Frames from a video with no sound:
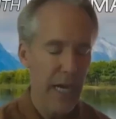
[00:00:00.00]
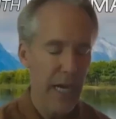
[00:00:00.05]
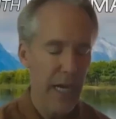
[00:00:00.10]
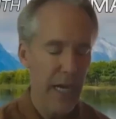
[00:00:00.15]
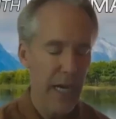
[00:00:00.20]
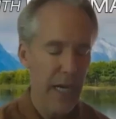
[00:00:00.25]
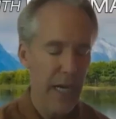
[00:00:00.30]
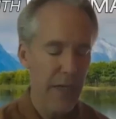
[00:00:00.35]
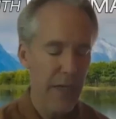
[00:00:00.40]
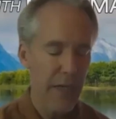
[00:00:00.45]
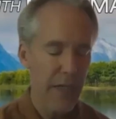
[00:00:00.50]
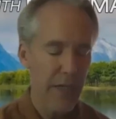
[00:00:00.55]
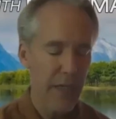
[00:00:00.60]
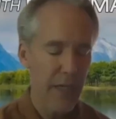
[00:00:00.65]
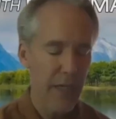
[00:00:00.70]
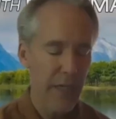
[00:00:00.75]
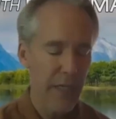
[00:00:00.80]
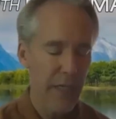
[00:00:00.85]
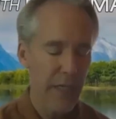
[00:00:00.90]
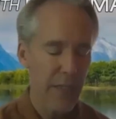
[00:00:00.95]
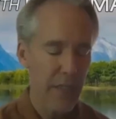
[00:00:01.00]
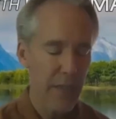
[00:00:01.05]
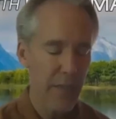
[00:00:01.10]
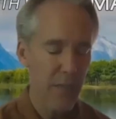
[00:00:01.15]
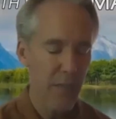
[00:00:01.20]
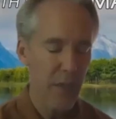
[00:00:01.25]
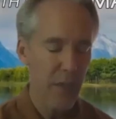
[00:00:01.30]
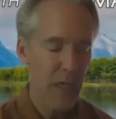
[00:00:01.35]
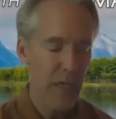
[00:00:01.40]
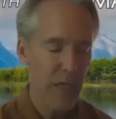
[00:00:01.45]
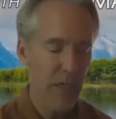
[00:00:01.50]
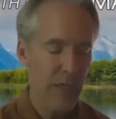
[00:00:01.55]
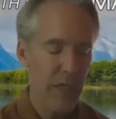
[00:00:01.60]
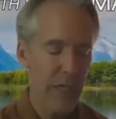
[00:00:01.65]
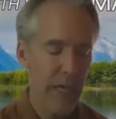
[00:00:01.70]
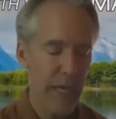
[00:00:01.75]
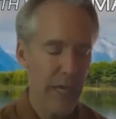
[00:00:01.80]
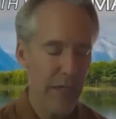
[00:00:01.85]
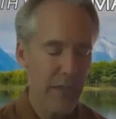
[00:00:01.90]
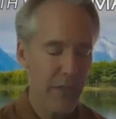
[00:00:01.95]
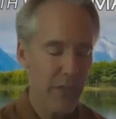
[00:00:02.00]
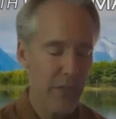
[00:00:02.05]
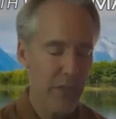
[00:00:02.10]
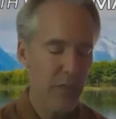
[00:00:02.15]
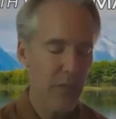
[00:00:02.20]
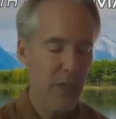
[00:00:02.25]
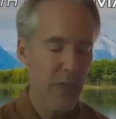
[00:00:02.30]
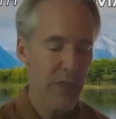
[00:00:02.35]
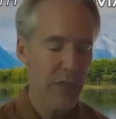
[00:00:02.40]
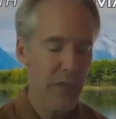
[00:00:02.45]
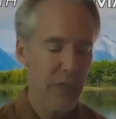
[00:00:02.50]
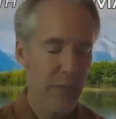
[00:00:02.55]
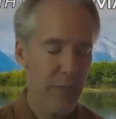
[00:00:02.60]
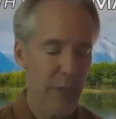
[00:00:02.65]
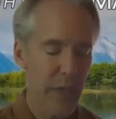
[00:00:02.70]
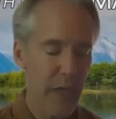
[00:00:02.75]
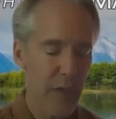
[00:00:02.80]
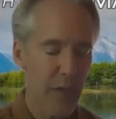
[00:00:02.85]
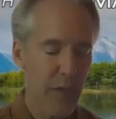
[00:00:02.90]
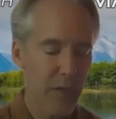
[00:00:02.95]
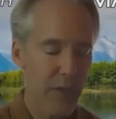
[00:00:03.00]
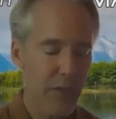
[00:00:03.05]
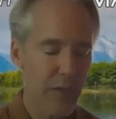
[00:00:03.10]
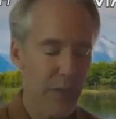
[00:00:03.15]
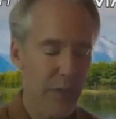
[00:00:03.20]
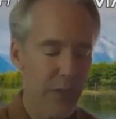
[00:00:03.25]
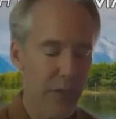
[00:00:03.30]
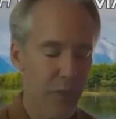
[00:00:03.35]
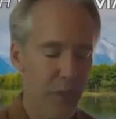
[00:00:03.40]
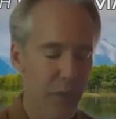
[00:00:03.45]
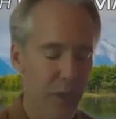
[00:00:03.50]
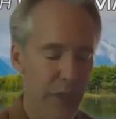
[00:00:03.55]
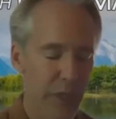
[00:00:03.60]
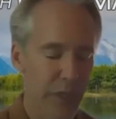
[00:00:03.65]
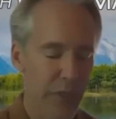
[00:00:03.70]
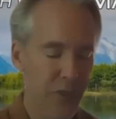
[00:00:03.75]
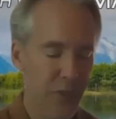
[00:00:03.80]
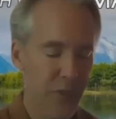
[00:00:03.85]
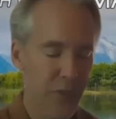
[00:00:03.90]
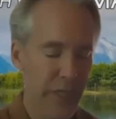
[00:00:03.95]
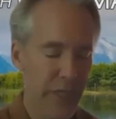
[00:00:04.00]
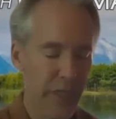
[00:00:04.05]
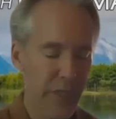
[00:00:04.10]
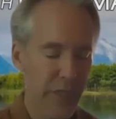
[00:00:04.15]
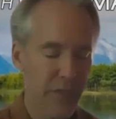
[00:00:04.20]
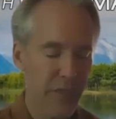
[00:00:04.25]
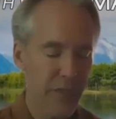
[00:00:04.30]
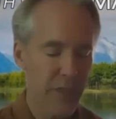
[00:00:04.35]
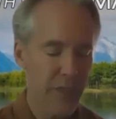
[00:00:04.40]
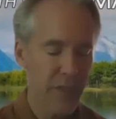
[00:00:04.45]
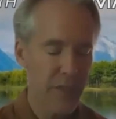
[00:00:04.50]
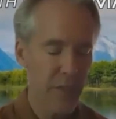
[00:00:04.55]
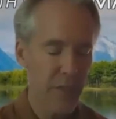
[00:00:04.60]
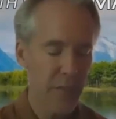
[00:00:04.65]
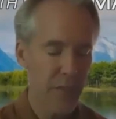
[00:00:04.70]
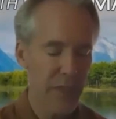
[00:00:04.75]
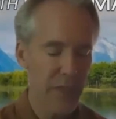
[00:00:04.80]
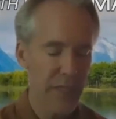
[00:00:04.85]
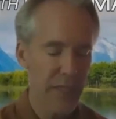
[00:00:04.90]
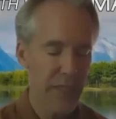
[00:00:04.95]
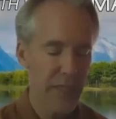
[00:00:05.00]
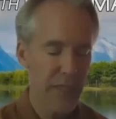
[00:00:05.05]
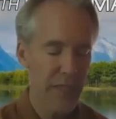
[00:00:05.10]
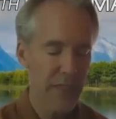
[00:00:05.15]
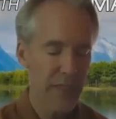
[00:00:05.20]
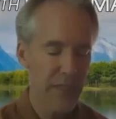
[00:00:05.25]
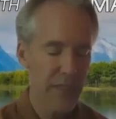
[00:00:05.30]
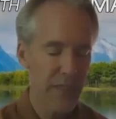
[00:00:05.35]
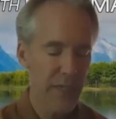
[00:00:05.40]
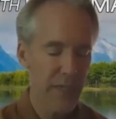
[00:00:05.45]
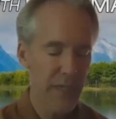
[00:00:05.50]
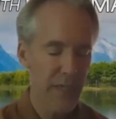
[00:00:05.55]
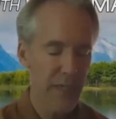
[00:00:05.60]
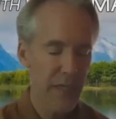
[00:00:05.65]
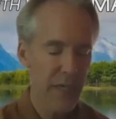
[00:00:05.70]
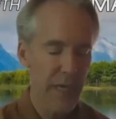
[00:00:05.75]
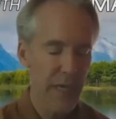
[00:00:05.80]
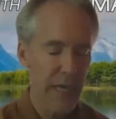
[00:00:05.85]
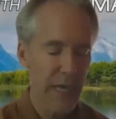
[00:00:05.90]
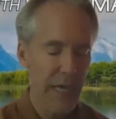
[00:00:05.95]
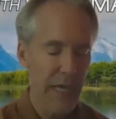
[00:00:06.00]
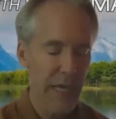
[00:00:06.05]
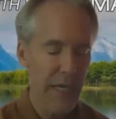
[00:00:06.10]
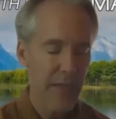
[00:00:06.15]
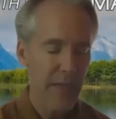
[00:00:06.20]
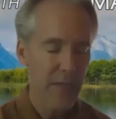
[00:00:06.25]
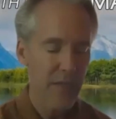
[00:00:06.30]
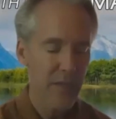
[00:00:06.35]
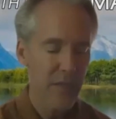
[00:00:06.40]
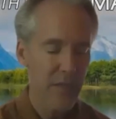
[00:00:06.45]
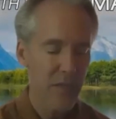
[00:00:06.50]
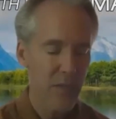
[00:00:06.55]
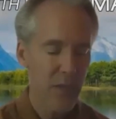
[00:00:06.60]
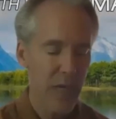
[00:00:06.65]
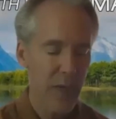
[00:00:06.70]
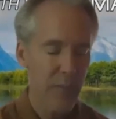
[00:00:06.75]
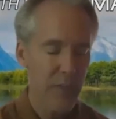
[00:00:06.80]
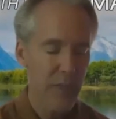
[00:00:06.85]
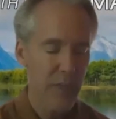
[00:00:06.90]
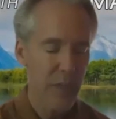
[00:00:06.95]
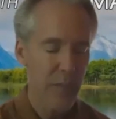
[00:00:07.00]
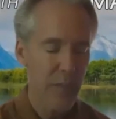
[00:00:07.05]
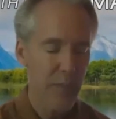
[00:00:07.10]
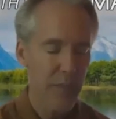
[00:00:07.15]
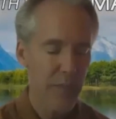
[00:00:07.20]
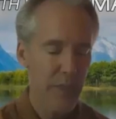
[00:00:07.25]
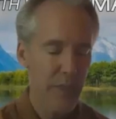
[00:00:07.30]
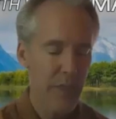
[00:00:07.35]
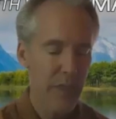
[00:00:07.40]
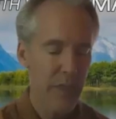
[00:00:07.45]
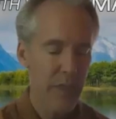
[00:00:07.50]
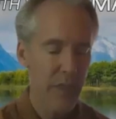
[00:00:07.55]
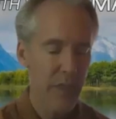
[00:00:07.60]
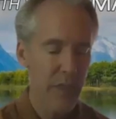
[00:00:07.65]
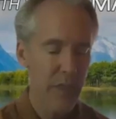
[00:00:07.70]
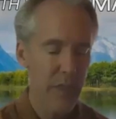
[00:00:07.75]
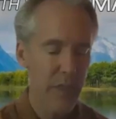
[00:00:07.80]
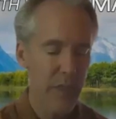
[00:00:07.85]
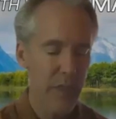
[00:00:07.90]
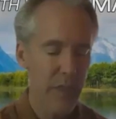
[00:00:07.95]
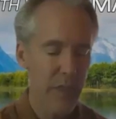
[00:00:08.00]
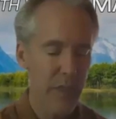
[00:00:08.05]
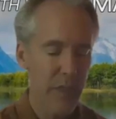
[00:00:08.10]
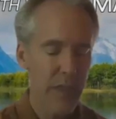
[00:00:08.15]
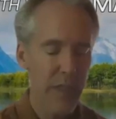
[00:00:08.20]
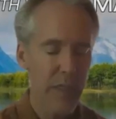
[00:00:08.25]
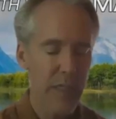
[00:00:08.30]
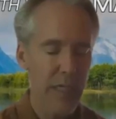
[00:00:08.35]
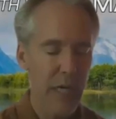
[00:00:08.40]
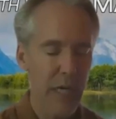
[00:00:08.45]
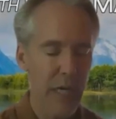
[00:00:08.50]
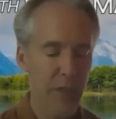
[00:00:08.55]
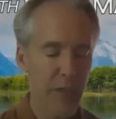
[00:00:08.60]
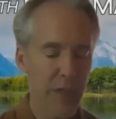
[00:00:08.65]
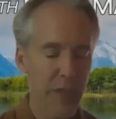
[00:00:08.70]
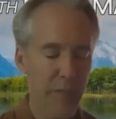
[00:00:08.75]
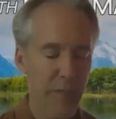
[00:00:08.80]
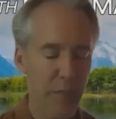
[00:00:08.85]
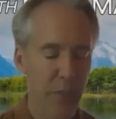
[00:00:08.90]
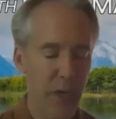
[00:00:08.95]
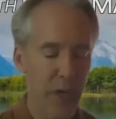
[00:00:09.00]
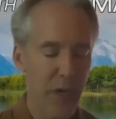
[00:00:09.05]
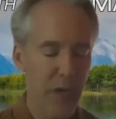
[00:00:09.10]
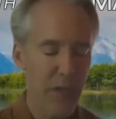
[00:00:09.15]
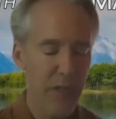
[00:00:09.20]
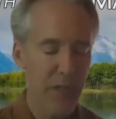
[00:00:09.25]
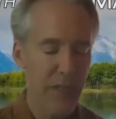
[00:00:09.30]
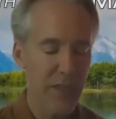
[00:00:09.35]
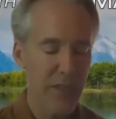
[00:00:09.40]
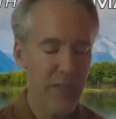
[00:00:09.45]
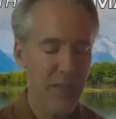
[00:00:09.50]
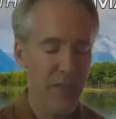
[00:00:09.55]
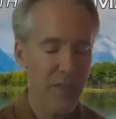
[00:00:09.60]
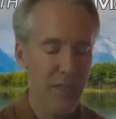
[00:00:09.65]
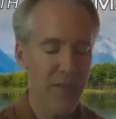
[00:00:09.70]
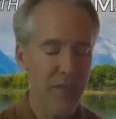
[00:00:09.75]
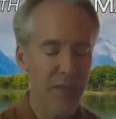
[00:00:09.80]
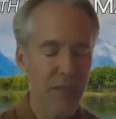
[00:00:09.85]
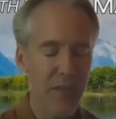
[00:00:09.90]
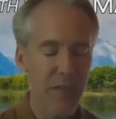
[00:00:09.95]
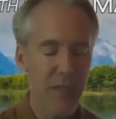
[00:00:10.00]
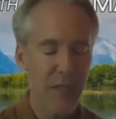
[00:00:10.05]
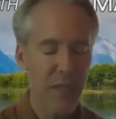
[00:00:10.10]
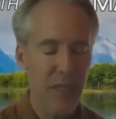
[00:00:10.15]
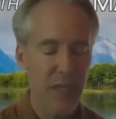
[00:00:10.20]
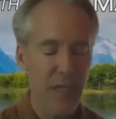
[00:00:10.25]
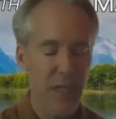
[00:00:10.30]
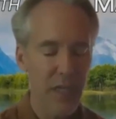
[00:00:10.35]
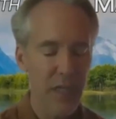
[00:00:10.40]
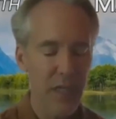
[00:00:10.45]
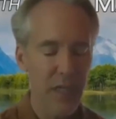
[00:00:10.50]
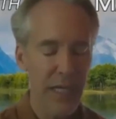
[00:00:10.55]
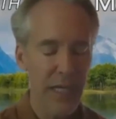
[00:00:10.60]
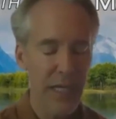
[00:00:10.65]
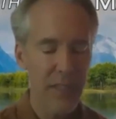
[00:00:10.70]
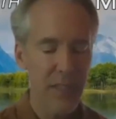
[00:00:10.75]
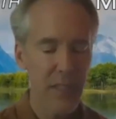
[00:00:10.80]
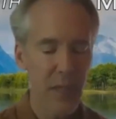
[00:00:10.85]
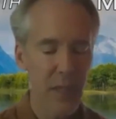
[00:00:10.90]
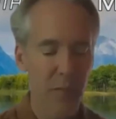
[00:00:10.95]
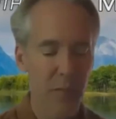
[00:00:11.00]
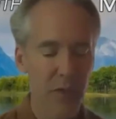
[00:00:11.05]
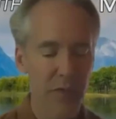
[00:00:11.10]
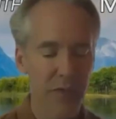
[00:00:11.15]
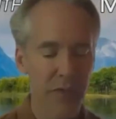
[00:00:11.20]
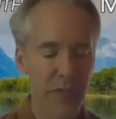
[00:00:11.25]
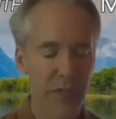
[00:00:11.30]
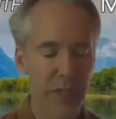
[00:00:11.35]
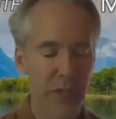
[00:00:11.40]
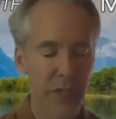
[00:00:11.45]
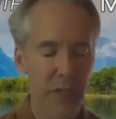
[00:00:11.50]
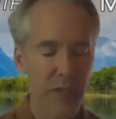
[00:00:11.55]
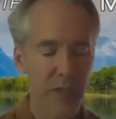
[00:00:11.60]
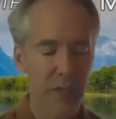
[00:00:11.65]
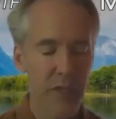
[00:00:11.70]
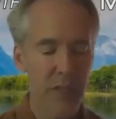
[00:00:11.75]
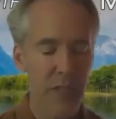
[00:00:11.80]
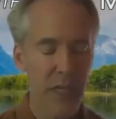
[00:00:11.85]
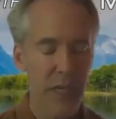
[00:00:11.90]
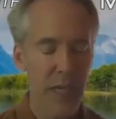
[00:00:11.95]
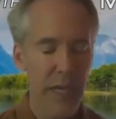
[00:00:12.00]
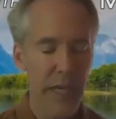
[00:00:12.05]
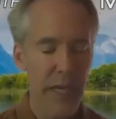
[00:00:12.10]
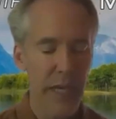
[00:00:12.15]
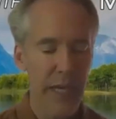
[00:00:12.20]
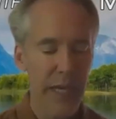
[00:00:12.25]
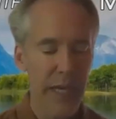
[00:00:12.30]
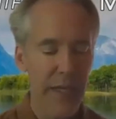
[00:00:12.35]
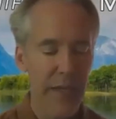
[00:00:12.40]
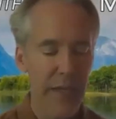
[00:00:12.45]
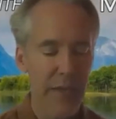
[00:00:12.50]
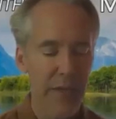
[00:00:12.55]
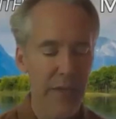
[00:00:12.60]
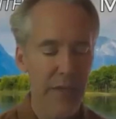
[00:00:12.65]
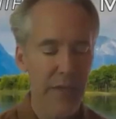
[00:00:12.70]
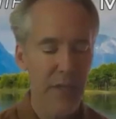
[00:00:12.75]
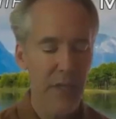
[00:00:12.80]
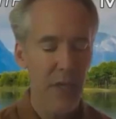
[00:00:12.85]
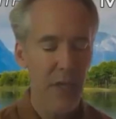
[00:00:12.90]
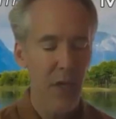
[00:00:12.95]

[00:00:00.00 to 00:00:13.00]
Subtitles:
I guess I want to ask you a question about a trillion trees. It's something that has cropped up in the common parlance over the last number of years. And